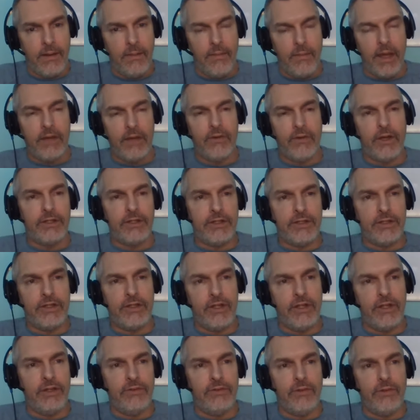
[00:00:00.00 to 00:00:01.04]
my question
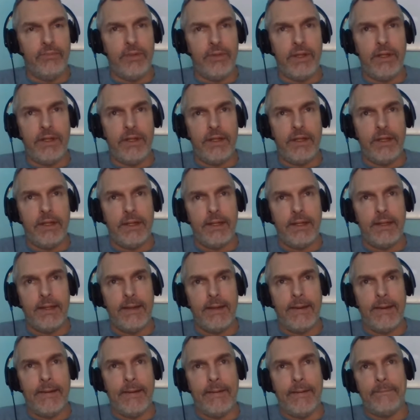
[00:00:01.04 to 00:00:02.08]
to you would be,
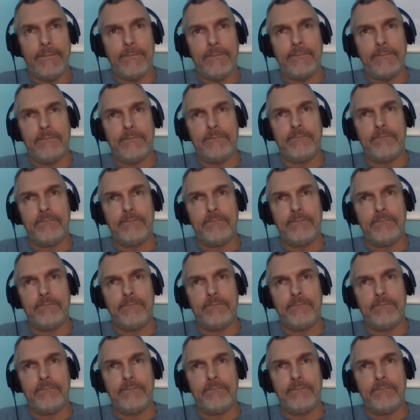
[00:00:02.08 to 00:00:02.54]
um,